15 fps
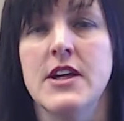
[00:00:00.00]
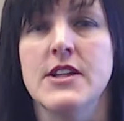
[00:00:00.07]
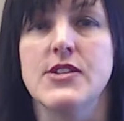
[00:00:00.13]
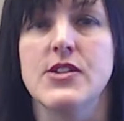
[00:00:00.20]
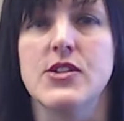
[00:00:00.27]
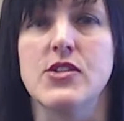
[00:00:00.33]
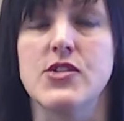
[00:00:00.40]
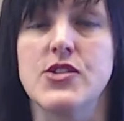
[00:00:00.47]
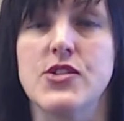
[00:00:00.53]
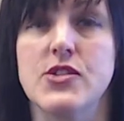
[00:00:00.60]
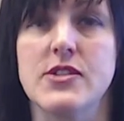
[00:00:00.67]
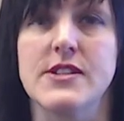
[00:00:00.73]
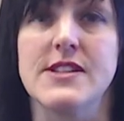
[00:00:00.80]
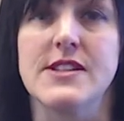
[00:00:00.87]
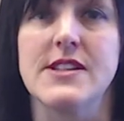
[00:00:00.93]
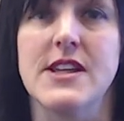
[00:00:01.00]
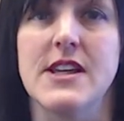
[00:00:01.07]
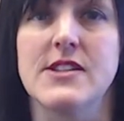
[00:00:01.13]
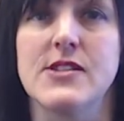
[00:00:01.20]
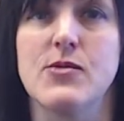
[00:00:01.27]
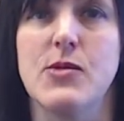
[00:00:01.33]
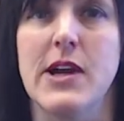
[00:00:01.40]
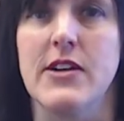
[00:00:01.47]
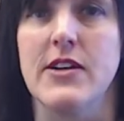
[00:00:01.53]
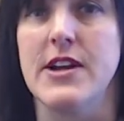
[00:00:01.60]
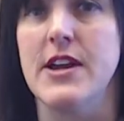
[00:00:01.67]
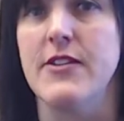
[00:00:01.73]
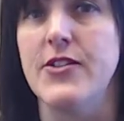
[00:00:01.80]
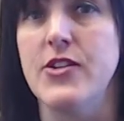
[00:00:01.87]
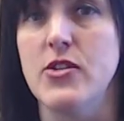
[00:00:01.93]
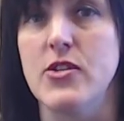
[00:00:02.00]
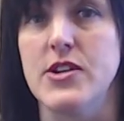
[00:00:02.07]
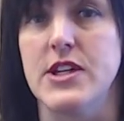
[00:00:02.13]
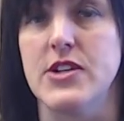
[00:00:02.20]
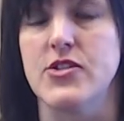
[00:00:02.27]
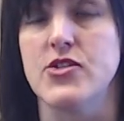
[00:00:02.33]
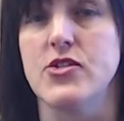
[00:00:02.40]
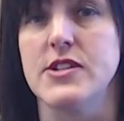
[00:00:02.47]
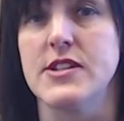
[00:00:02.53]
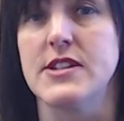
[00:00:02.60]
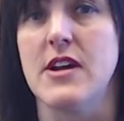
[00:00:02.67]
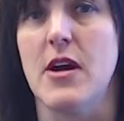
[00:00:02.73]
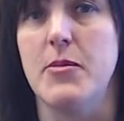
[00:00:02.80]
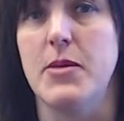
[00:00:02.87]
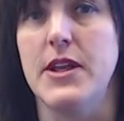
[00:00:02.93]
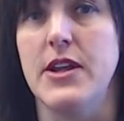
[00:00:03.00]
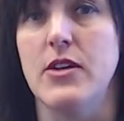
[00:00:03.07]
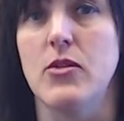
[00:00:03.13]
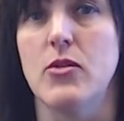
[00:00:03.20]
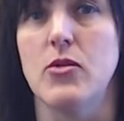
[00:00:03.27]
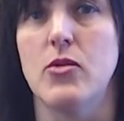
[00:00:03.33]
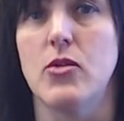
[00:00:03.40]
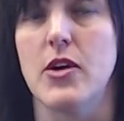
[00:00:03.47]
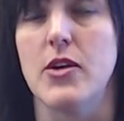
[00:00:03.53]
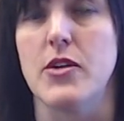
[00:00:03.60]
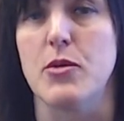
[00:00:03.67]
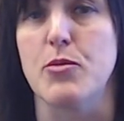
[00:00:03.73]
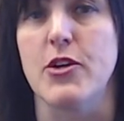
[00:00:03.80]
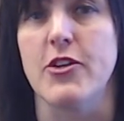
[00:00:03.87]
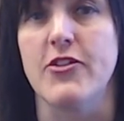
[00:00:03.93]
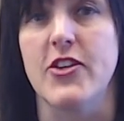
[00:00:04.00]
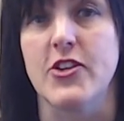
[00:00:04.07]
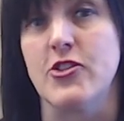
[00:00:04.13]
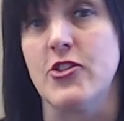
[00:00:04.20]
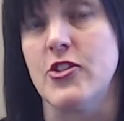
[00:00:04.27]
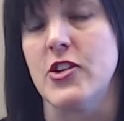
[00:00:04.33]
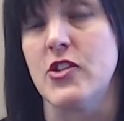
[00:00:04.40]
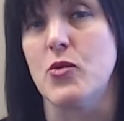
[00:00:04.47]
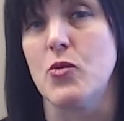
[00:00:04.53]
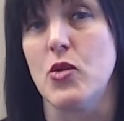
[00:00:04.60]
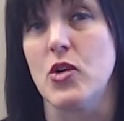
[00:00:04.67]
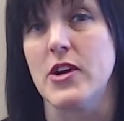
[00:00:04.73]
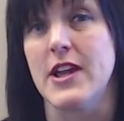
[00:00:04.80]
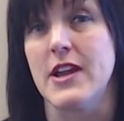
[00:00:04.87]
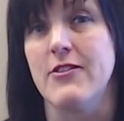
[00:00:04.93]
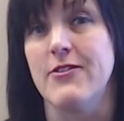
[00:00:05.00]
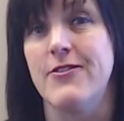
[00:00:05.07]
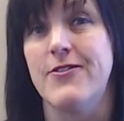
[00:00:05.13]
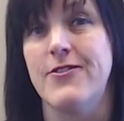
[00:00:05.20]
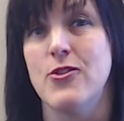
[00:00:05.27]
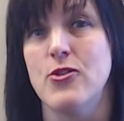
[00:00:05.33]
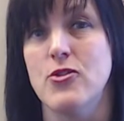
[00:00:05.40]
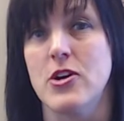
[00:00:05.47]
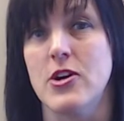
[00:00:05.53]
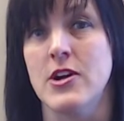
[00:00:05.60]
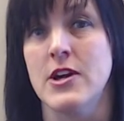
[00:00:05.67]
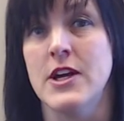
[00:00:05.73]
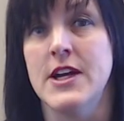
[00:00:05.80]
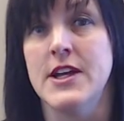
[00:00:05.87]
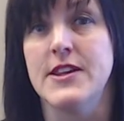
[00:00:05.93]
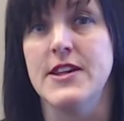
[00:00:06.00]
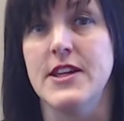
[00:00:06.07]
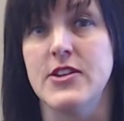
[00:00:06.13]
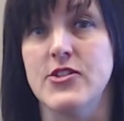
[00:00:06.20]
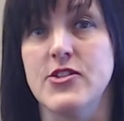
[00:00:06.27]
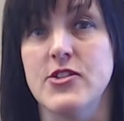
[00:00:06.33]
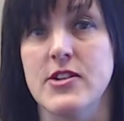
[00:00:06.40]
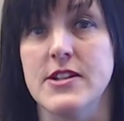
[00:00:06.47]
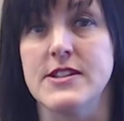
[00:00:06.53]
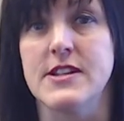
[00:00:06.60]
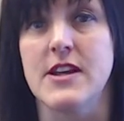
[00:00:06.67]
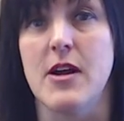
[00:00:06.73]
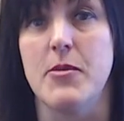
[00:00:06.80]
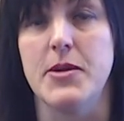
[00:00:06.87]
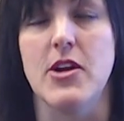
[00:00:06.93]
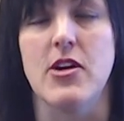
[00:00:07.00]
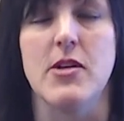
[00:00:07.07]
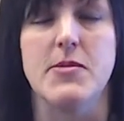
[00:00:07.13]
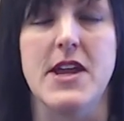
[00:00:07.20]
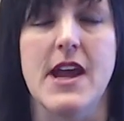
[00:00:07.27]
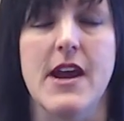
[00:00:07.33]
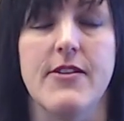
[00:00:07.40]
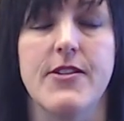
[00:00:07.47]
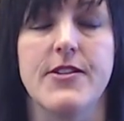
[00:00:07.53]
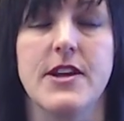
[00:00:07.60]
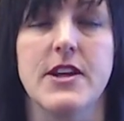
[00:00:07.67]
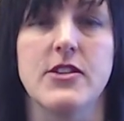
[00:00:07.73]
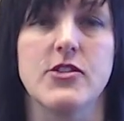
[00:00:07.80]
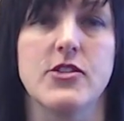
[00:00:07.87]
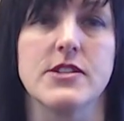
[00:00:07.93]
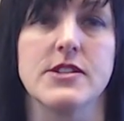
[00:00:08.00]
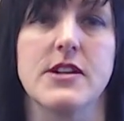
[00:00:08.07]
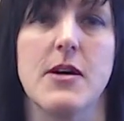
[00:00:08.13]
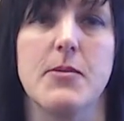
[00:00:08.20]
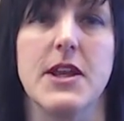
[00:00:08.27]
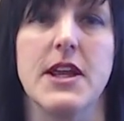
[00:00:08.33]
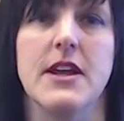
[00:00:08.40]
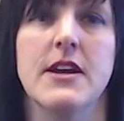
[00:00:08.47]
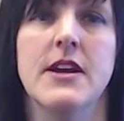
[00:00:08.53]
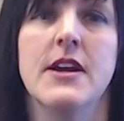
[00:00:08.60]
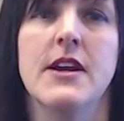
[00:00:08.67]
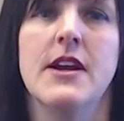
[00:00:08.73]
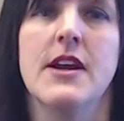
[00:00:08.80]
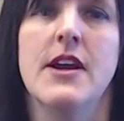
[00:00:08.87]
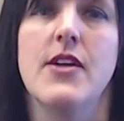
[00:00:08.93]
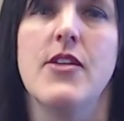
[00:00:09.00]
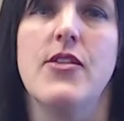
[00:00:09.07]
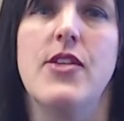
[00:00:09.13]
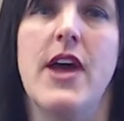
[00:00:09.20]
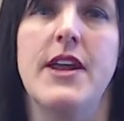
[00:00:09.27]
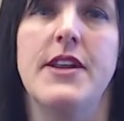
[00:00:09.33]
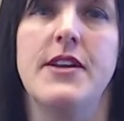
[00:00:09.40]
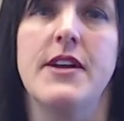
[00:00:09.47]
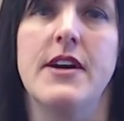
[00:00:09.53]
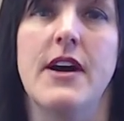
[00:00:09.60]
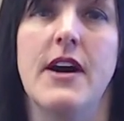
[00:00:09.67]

So there are certain states where if you're the insurance company or the professional that's working for the insurance company or on behalf of the insurance company, then